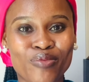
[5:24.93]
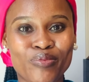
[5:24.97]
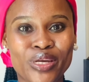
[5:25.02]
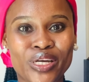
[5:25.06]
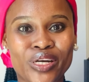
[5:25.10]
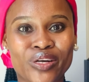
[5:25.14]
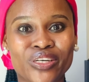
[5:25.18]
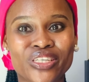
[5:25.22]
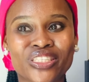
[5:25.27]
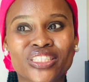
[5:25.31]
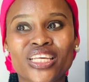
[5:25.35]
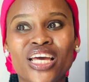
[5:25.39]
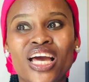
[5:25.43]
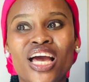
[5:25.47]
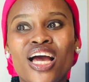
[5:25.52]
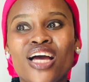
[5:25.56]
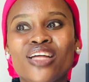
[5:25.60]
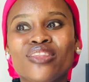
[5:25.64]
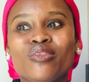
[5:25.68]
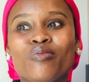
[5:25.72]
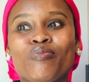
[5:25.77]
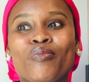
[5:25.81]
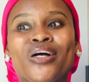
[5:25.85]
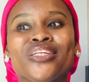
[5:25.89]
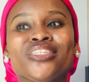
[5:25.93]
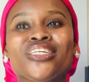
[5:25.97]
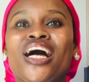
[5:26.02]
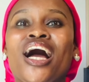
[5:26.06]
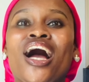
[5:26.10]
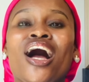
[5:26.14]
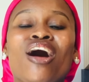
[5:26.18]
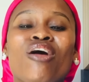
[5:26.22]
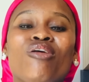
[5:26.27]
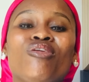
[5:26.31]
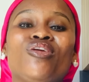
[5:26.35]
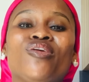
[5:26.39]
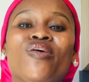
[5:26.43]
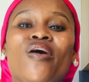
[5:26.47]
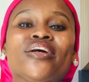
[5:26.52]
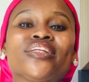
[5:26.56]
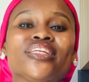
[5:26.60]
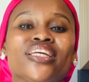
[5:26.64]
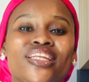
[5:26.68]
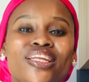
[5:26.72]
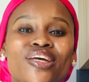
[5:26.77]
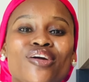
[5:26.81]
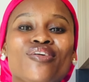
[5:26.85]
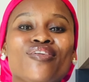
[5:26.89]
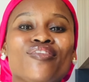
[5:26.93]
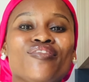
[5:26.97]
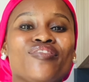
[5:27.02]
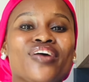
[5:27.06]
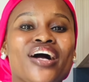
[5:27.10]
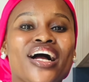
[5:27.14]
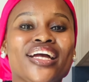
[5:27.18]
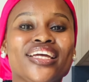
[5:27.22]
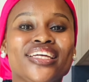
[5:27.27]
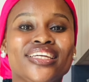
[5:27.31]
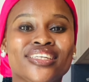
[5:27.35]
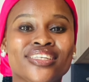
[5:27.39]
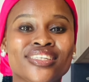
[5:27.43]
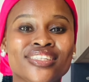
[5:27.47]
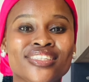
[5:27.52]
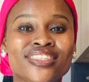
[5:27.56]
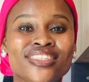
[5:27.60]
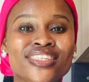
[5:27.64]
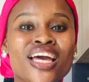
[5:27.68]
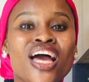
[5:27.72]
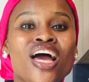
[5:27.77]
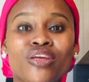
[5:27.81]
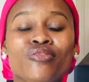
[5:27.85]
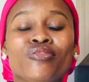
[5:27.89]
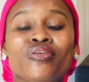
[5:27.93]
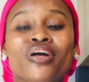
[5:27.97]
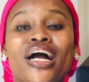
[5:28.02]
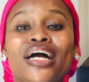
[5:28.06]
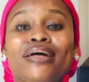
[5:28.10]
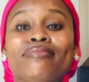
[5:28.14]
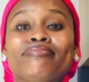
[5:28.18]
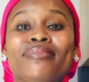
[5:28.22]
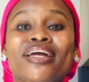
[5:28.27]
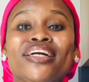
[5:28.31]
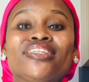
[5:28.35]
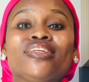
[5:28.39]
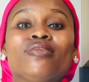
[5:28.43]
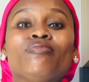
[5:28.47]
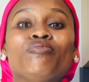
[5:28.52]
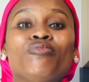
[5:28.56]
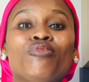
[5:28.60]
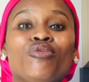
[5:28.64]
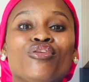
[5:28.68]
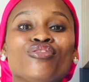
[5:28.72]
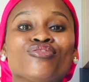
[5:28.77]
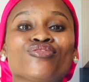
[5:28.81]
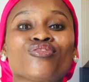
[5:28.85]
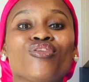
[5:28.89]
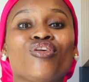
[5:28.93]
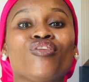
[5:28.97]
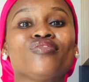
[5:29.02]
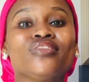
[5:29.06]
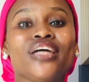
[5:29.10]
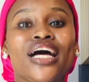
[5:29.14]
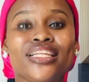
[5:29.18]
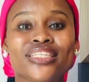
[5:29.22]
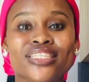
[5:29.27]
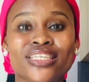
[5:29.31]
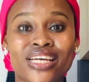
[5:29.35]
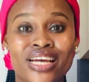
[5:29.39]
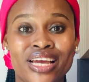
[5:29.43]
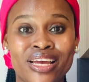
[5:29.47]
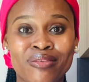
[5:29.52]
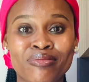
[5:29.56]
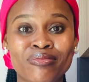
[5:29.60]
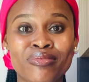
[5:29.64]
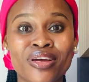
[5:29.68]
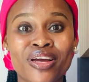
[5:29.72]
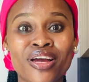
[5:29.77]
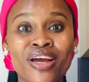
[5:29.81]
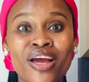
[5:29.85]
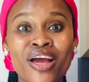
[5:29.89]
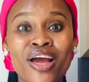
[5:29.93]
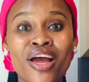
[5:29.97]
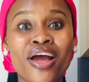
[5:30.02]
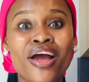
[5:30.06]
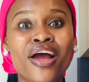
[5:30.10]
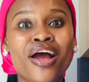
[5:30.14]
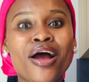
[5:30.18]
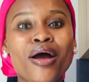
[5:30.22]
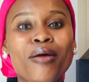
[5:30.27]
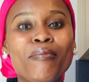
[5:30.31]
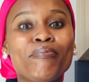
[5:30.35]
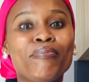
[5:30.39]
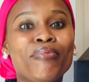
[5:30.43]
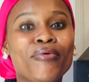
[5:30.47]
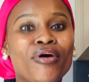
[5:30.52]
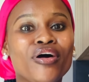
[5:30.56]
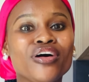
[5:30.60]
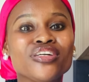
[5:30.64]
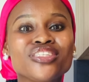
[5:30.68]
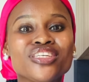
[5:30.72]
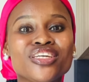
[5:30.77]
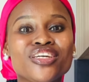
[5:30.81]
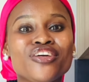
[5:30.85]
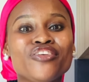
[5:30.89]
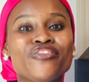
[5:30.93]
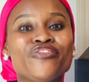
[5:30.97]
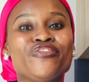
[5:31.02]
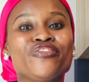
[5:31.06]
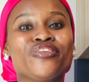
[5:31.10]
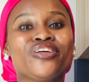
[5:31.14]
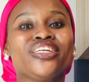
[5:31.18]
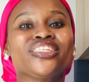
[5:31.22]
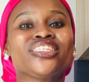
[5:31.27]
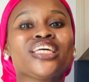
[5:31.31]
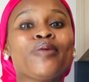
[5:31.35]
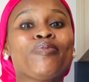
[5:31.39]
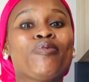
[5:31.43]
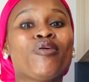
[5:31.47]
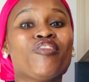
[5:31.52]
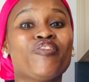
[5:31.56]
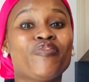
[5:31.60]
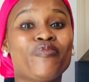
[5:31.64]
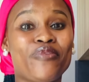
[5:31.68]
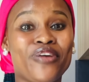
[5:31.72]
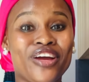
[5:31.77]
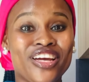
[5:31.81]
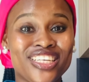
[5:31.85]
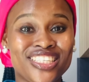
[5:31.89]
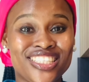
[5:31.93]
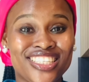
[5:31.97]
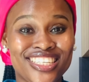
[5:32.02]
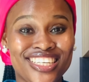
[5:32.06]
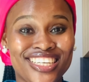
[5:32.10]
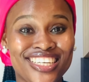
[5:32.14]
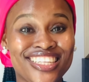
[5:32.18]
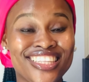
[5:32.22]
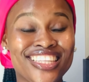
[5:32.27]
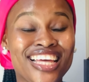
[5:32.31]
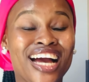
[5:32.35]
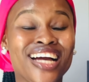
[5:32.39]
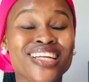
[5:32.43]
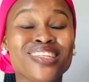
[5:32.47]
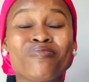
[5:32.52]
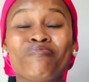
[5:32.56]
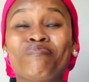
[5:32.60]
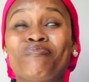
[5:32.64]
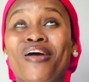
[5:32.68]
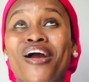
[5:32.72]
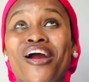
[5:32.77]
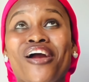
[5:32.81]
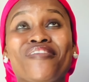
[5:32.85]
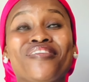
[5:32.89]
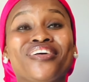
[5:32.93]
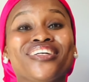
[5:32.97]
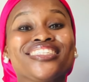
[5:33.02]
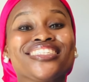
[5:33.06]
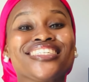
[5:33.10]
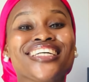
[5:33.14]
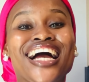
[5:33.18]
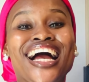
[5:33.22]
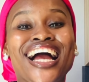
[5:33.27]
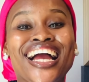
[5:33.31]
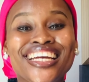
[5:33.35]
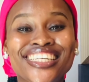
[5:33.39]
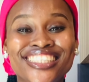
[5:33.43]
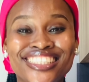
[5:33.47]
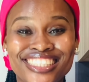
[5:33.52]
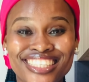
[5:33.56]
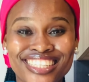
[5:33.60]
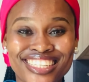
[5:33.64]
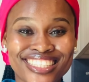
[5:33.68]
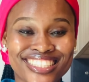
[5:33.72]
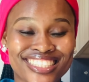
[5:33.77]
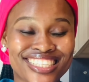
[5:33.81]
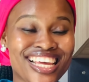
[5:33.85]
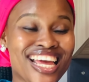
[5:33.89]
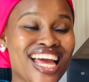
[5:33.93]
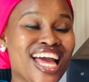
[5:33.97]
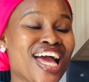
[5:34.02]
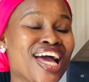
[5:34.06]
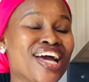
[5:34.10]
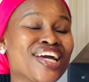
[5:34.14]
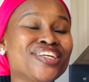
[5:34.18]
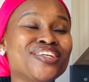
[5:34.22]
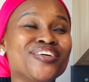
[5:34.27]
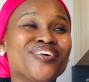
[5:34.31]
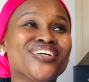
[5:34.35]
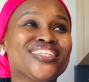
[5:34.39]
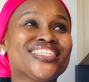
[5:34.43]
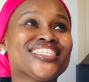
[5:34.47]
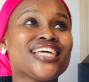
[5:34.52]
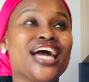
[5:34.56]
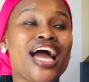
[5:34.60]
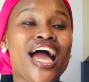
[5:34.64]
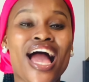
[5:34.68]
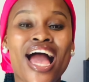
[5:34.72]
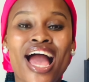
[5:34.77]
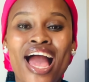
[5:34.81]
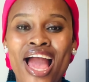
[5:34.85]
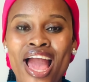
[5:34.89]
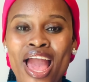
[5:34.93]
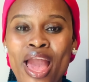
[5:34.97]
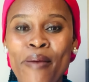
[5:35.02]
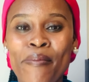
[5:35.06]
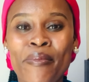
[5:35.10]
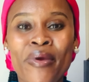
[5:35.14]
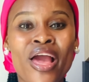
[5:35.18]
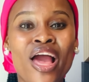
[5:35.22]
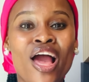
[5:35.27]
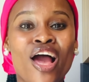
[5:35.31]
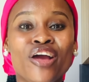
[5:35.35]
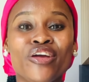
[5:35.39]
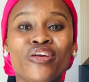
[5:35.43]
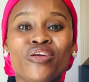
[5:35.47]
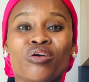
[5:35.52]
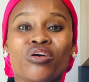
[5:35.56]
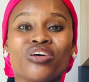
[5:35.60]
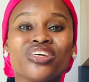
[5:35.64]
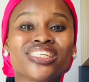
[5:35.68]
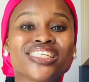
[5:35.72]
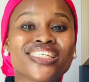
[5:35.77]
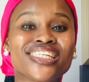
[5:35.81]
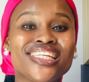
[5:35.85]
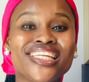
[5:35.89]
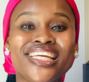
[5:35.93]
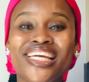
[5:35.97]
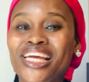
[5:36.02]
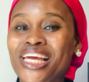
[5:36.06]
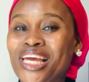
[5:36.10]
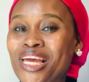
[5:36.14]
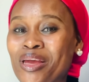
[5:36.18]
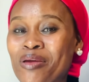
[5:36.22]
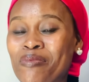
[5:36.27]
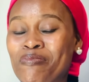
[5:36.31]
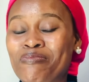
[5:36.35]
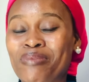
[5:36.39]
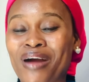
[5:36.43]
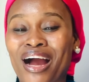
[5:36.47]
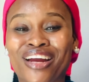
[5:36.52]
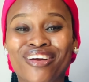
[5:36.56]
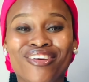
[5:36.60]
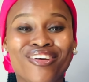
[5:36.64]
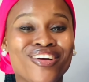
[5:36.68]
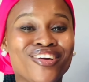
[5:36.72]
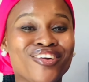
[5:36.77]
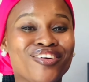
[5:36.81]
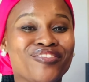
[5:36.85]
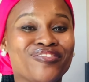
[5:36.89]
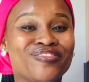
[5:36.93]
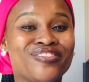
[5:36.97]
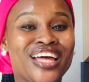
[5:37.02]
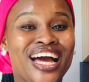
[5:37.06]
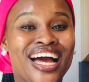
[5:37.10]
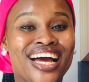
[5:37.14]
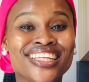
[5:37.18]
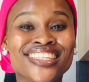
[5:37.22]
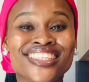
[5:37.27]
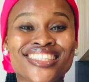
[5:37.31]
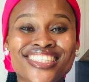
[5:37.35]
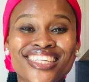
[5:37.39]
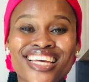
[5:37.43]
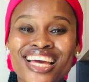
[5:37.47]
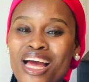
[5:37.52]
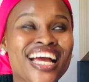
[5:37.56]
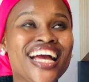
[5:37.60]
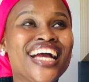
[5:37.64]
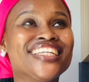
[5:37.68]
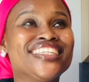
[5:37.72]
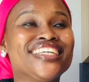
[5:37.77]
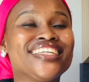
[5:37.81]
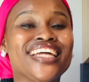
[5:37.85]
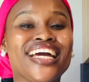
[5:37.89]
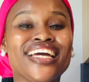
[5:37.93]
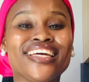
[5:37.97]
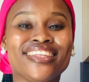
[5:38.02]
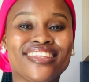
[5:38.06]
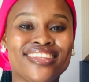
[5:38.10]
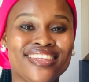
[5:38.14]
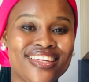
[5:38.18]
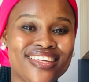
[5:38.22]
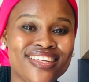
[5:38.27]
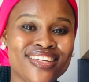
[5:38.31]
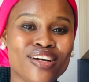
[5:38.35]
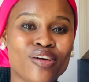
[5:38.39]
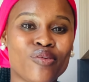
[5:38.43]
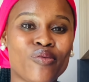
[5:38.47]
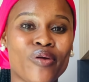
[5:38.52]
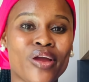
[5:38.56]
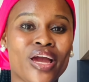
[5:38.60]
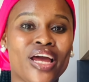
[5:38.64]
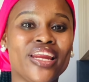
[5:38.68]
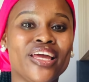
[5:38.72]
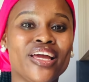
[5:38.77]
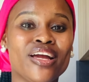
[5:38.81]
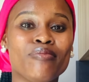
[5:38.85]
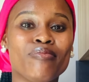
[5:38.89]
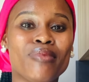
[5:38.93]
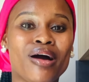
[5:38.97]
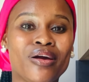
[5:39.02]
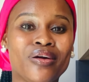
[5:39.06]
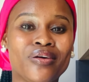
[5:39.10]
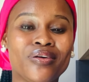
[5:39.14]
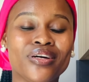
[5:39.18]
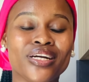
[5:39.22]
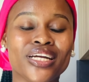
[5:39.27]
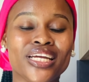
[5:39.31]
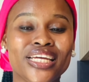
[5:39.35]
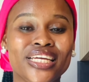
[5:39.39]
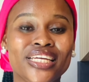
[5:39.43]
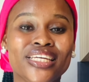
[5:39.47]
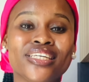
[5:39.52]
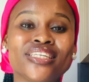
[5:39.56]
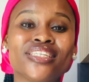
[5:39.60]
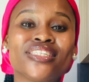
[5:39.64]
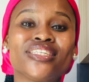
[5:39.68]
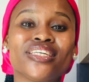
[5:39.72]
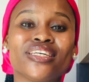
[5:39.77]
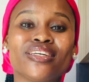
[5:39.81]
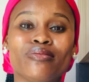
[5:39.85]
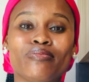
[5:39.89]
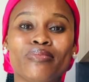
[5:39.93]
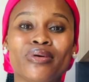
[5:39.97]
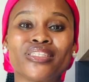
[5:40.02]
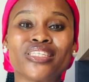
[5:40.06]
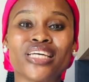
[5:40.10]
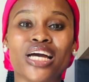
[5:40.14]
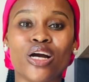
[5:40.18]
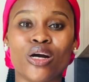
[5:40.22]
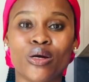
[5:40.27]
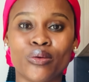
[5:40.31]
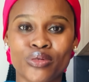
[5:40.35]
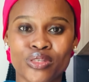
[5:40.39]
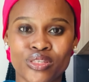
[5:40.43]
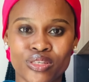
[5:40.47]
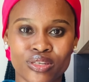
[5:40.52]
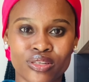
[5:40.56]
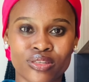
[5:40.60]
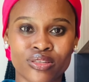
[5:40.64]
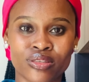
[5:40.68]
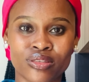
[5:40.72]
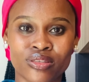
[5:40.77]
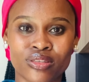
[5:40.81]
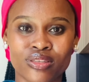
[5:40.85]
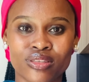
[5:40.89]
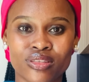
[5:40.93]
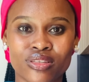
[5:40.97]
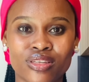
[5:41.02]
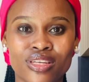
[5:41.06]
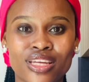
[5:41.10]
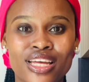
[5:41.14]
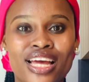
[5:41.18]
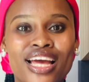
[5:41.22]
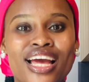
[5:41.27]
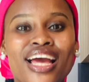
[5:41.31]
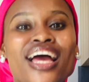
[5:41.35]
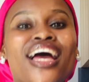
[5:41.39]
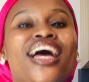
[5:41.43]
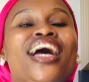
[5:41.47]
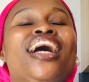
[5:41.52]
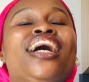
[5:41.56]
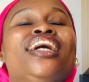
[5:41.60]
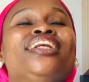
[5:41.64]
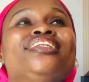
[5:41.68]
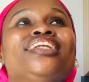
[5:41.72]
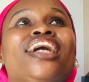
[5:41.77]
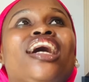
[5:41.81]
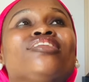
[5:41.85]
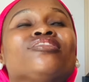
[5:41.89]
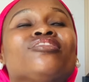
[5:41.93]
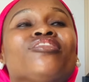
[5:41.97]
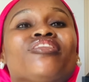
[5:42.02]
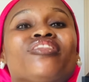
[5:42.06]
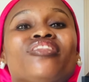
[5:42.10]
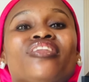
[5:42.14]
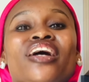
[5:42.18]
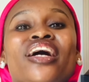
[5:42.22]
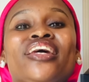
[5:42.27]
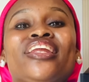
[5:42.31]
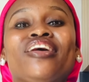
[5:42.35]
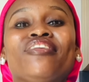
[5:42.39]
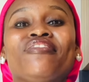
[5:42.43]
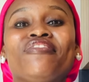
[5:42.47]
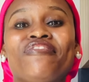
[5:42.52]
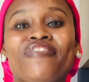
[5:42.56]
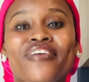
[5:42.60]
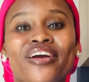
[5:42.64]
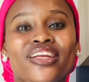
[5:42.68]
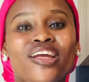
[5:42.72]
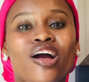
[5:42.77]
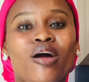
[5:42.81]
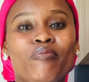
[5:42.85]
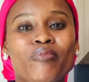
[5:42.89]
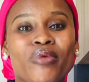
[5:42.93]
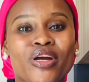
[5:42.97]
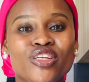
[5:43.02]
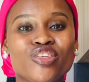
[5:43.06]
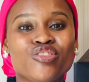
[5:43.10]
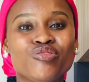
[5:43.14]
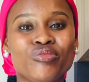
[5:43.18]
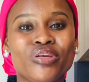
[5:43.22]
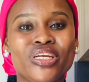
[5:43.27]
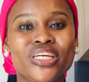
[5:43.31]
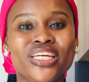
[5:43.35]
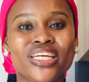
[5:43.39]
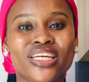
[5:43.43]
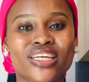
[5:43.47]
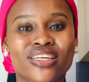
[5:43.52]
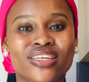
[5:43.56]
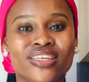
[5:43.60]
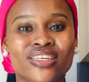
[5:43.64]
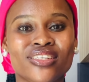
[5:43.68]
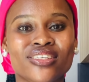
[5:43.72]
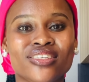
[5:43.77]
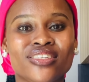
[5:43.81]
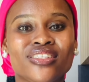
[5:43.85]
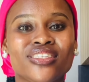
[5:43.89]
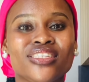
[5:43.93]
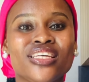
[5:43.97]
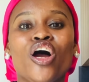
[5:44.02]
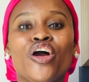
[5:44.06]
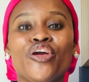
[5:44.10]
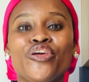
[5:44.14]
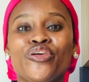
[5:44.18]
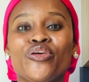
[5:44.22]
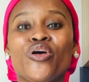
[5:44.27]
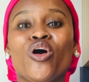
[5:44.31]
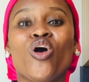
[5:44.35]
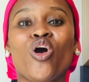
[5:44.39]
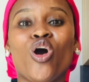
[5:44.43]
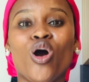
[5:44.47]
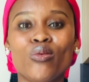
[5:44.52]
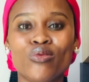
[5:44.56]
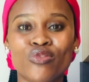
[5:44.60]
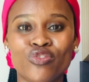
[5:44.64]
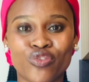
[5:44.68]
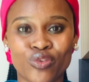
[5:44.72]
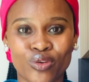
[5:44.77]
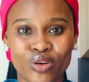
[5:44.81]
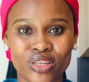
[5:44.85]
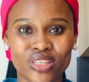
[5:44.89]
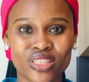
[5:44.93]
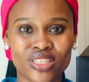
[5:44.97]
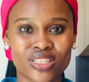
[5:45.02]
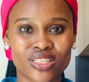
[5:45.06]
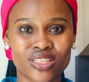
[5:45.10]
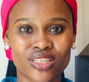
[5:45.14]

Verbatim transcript: because no matter how long the layover is you can make the most of that time but if you're the type of person that prioritizes your time your sleep and all of that then i think royal air maroc is a better option now, the third and final metric is your comfort.